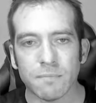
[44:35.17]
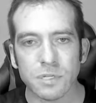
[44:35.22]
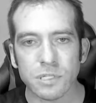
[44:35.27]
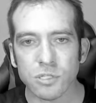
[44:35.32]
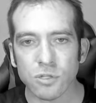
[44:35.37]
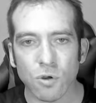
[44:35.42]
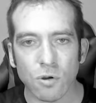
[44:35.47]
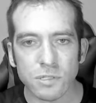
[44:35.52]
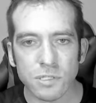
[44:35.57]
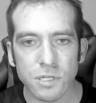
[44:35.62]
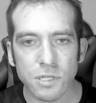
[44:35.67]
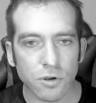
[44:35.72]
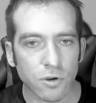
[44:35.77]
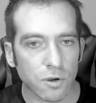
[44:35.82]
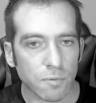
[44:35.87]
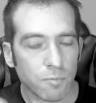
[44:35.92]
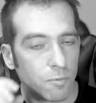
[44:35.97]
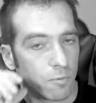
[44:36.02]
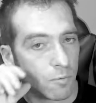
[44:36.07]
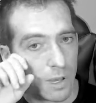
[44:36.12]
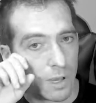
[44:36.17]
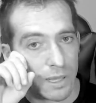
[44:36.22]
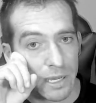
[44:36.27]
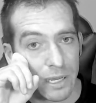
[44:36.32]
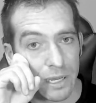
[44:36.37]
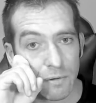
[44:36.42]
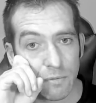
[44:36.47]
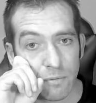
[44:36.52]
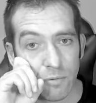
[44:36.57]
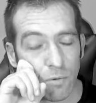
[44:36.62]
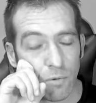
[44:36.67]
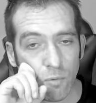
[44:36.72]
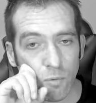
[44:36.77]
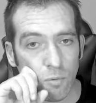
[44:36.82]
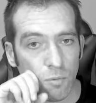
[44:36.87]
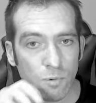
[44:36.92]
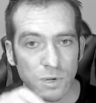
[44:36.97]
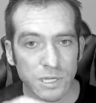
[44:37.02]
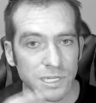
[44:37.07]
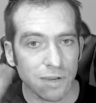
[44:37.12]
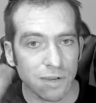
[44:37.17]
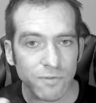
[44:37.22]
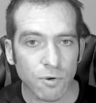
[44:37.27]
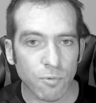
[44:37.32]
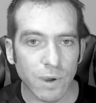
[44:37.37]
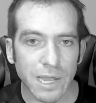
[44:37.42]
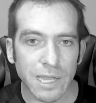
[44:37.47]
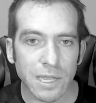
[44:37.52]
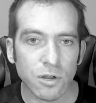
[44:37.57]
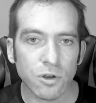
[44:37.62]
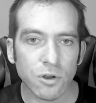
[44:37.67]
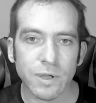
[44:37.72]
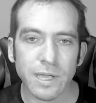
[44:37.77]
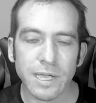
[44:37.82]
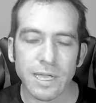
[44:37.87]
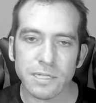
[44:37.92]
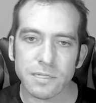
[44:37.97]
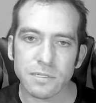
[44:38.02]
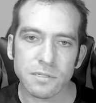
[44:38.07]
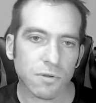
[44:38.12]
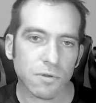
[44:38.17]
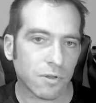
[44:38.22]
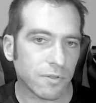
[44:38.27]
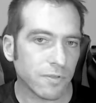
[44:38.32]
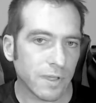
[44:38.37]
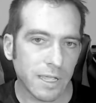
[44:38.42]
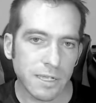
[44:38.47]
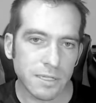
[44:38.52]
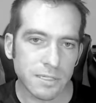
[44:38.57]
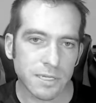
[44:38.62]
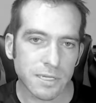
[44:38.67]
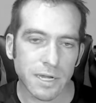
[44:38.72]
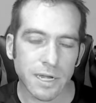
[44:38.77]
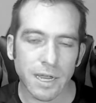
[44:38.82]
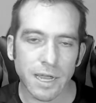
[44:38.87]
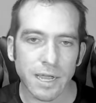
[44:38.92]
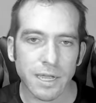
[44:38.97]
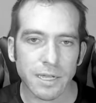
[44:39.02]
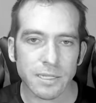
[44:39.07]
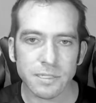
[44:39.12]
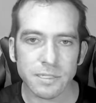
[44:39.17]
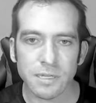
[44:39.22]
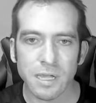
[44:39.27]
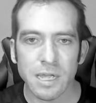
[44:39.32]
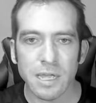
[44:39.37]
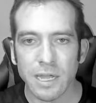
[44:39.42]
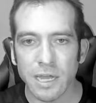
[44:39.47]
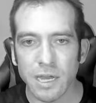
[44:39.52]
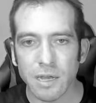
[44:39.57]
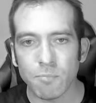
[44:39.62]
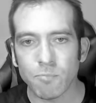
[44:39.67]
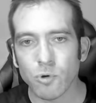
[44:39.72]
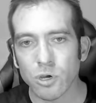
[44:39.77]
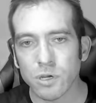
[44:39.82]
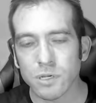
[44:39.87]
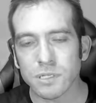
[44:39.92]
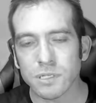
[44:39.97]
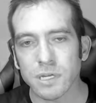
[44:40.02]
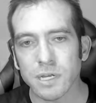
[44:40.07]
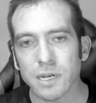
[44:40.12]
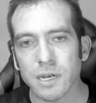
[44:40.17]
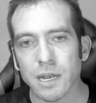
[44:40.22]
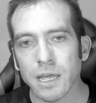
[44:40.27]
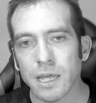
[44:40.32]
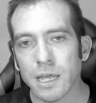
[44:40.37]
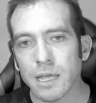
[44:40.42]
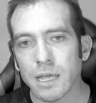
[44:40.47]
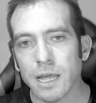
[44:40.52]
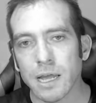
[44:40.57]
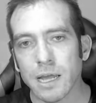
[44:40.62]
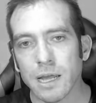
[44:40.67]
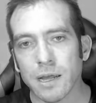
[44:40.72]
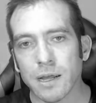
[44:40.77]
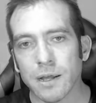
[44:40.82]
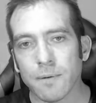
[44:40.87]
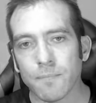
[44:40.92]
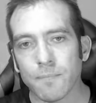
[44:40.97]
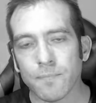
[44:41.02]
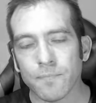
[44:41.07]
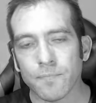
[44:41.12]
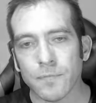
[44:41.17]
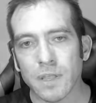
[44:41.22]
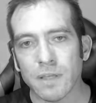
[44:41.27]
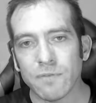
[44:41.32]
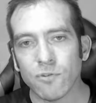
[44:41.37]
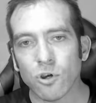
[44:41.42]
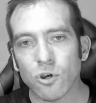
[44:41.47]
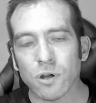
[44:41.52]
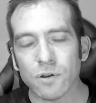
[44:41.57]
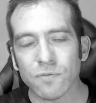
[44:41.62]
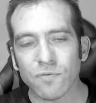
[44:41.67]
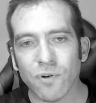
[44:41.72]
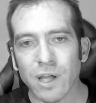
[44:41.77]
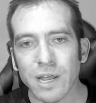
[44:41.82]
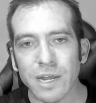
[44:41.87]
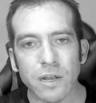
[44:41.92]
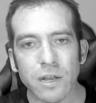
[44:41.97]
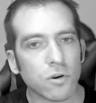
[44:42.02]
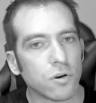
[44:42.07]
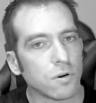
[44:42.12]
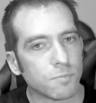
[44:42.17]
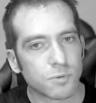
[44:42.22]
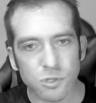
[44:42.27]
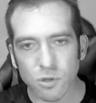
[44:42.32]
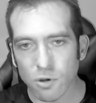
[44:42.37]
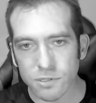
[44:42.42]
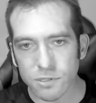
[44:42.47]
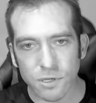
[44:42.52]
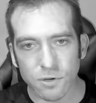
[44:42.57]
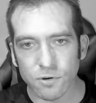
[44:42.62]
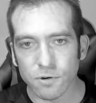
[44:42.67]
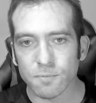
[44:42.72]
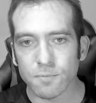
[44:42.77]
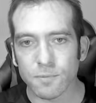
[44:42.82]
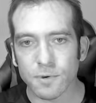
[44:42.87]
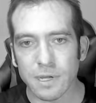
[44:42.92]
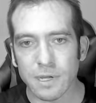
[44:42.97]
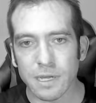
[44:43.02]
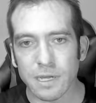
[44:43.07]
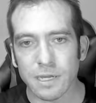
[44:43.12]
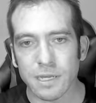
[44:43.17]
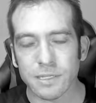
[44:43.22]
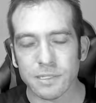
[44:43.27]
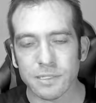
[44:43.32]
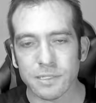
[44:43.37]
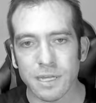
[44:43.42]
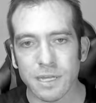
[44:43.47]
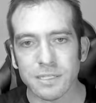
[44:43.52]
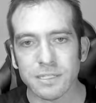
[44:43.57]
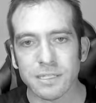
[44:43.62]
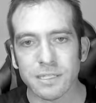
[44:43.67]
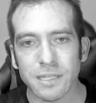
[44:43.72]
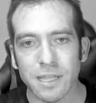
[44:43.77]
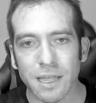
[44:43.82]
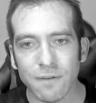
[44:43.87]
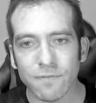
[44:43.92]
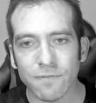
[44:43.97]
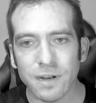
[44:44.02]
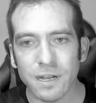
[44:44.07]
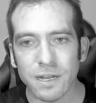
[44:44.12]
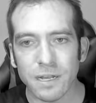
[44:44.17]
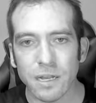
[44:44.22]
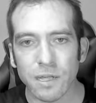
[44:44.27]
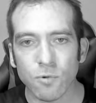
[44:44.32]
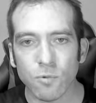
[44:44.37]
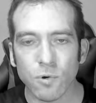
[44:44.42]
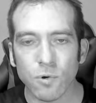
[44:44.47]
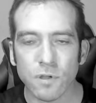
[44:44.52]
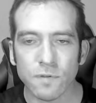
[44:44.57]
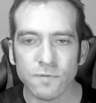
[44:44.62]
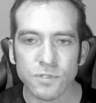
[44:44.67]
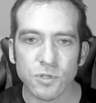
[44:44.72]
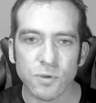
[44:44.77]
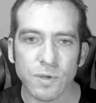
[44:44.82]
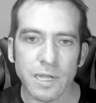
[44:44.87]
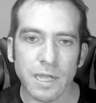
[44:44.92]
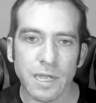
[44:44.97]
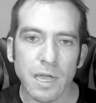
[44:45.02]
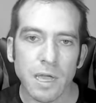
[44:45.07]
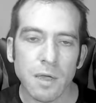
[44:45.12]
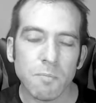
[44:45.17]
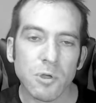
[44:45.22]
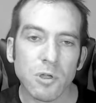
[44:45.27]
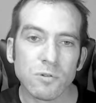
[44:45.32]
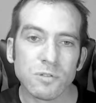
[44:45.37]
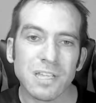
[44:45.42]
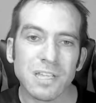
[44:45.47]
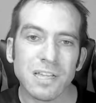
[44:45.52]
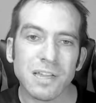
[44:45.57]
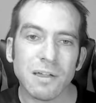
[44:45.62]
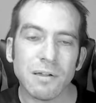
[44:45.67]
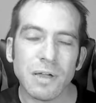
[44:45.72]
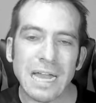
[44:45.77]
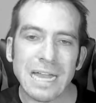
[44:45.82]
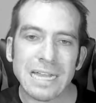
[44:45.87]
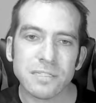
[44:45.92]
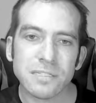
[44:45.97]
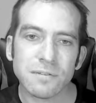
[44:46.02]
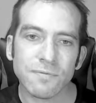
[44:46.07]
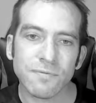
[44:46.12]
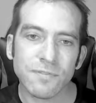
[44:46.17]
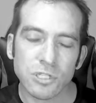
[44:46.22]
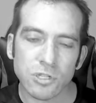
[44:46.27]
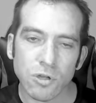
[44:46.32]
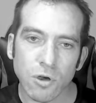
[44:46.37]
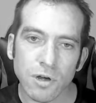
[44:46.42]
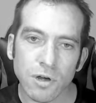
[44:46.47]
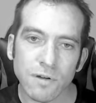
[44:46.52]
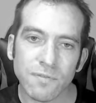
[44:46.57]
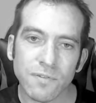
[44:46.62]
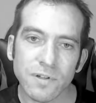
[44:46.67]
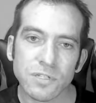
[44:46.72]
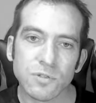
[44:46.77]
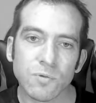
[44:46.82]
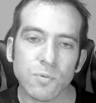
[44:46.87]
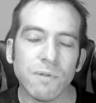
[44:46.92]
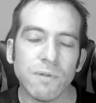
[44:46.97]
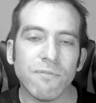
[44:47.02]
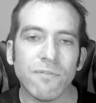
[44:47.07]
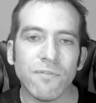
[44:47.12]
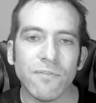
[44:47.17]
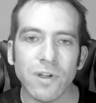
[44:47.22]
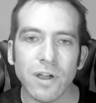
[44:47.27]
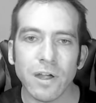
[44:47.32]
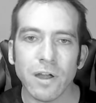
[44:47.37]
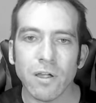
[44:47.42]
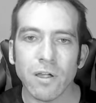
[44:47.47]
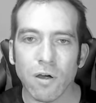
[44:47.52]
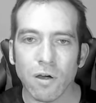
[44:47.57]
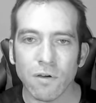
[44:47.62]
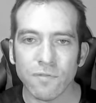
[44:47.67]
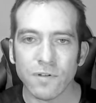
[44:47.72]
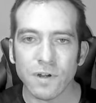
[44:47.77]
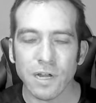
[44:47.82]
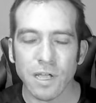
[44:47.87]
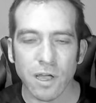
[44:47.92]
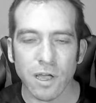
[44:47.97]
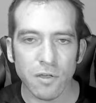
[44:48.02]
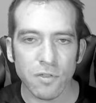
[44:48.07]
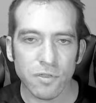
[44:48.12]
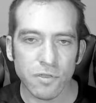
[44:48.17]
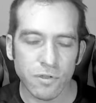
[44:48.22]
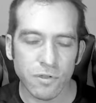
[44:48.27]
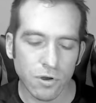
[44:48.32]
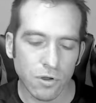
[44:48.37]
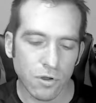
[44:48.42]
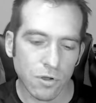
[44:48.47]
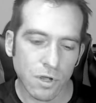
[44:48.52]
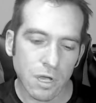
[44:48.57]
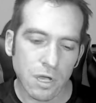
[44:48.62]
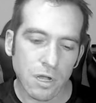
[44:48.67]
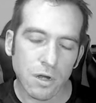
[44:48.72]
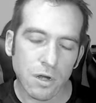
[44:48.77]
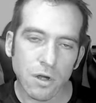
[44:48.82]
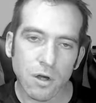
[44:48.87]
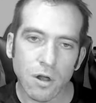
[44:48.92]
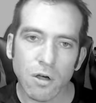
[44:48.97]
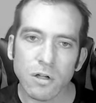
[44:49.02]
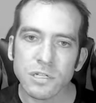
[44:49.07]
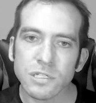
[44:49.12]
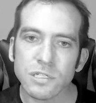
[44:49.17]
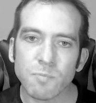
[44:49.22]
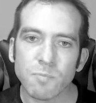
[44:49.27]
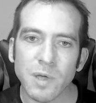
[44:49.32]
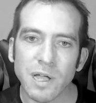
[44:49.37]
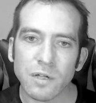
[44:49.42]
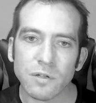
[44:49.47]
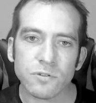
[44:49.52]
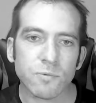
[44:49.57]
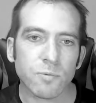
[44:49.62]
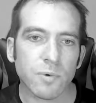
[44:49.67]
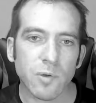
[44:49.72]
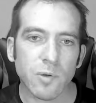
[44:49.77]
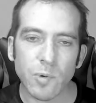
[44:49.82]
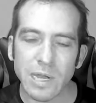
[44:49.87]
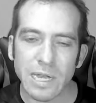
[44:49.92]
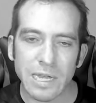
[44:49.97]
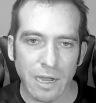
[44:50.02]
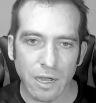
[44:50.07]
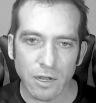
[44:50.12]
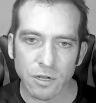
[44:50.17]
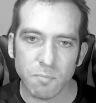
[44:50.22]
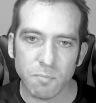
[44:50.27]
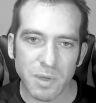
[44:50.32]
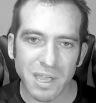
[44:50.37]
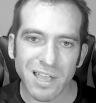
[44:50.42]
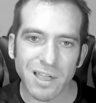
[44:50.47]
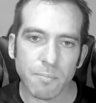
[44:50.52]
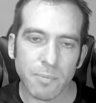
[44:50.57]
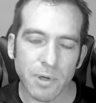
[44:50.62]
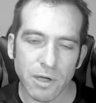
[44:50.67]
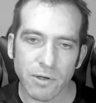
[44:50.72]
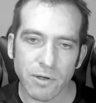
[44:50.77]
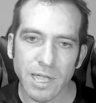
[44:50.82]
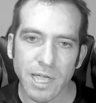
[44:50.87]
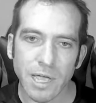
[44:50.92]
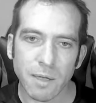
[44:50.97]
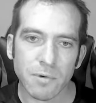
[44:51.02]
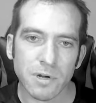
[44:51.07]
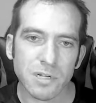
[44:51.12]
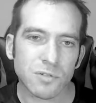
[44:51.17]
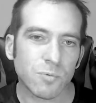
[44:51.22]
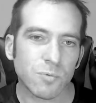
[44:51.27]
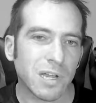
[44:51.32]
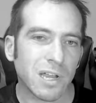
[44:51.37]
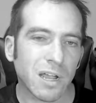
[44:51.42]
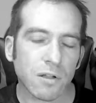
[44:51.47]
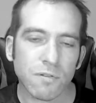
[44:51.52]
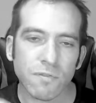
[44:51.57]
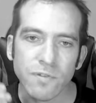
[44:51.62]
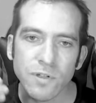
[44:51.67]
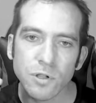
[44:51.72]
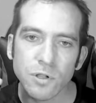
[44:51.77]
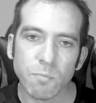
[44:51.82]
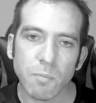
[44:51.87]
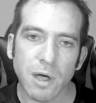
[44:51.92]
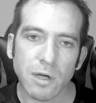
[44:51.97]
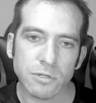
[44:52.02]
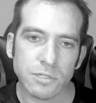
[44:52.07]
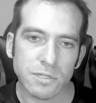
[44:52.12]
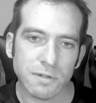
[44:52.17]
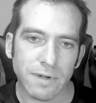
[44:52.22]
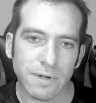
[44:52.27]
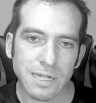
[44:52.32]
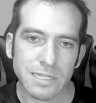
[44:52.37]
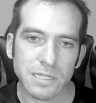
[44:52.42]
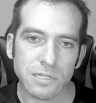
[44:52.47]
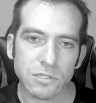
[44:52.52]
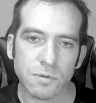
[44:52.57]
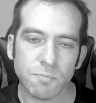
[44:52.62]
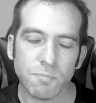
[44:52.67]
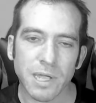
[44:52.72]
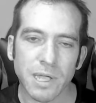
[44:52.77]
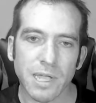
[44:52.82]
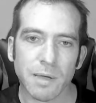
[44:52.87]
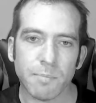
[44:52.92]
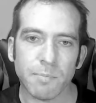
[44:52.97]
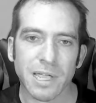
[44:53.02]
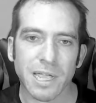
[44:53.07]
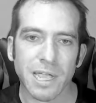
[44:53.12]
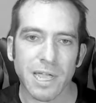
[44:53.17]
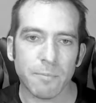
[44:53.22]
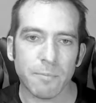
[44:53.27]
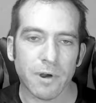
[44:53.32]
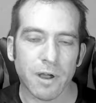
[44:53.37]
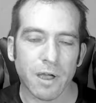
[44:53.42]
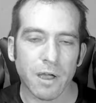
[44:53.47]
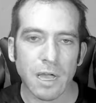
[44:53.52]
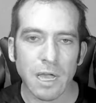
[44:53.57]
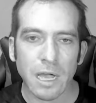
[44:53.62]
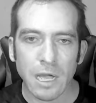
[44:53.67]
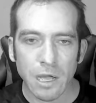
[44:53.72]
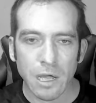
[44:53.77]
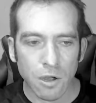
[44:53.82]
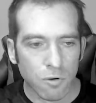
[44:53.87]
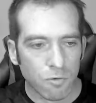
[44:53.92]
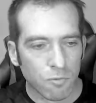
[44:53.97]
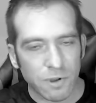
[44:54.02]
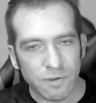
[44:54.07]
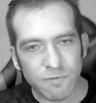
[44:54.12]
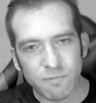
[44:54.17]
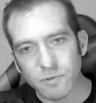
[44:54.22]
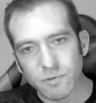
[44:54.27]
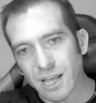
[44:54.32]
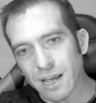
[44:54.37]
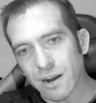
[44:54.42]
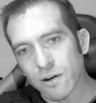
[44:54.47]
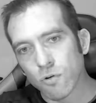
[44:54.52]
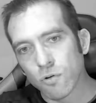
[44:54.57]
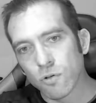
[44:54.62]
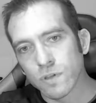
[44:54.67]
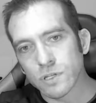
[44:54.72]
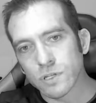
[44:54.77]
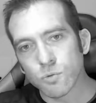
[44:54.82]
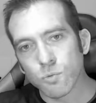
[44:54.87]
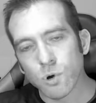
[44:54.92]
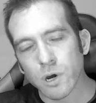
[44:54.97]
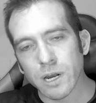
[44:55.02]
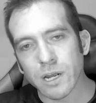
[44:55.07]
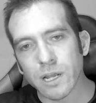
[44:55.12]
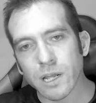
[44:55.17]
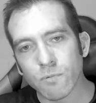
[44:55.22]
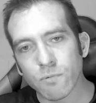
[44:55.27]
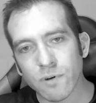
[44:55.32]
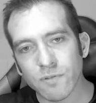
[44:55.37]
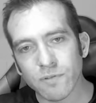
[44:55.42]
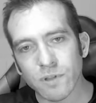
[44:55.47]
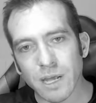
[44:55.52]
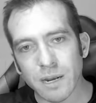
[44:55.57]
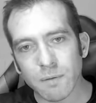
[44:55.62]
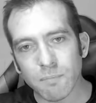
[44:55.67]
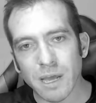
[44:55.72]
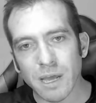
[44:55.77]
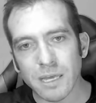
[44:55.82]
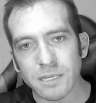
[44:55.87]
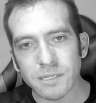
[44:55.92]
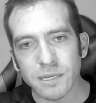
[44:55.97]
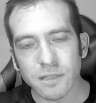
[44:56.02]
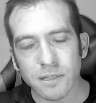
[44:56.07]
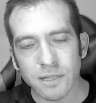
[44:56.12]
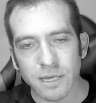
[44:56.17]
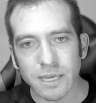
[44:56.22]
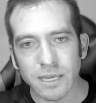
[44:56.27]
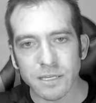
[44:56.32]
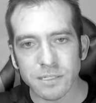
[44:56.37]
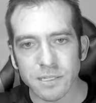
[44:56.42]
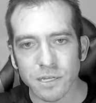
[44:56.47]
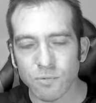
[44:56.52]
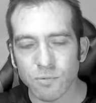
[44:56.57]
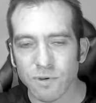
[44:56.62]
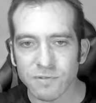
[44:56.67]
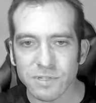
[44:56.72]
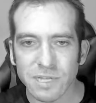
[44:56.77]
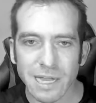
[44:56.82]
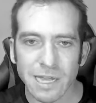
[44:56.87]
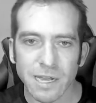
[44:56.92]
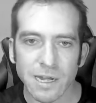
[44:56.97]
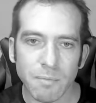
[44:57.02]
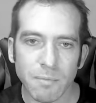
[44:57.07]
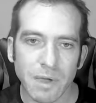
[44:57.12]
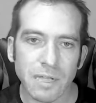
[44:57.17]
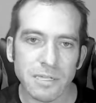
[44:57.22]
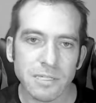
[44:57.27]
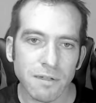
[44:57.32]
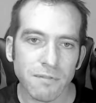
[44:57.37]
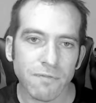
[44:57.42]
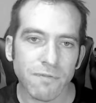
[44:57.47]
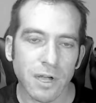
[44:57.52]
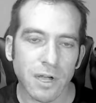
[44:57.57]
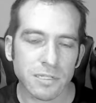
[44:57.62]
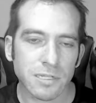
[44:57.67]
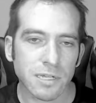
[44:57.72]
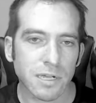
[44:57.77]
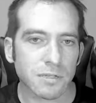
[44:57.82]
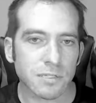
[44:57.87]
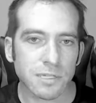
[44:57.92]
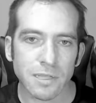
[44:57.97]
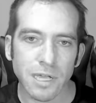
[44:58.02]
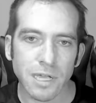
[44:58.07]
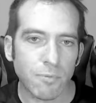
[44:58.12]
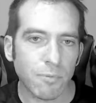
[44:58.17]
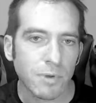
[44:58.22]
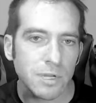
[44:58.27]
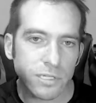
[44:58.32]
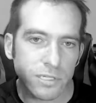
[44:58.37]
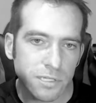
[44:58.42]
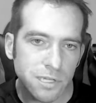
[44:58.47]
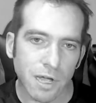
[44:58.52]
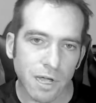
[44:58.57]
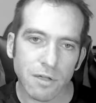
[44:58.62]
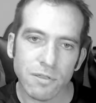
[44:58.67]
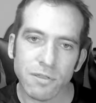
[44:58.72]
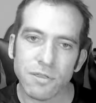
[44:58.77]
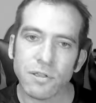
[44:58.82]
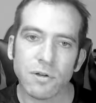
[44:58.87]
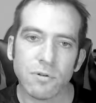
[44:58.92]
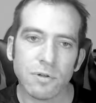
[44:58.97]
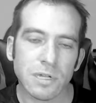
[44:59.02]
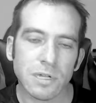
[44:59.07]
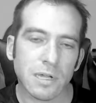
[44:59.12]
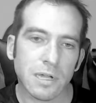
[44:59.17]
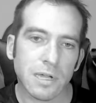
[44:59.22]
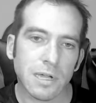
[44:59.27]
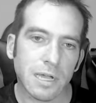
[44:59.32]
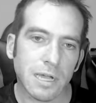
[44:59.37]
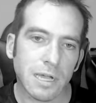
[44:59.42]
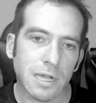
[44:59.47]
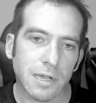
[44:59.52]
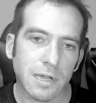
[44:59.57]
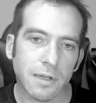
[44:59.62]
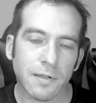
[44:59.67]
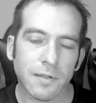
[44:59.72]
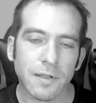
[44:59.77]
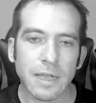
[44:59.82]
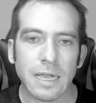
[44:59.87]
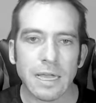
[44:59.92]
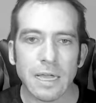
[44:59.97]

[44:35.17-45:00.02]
Start a group, whichever way you're doing it, on the internet, in person. If you can't find a group, start a group. It's definitely worth doing, because as photographers, we very often go through long spells where we don't pick up our cameras, we don't feel motivated to pick up a camera. We've done all this work and we've done amazing things and we've taken amazing photos, and then we just go through a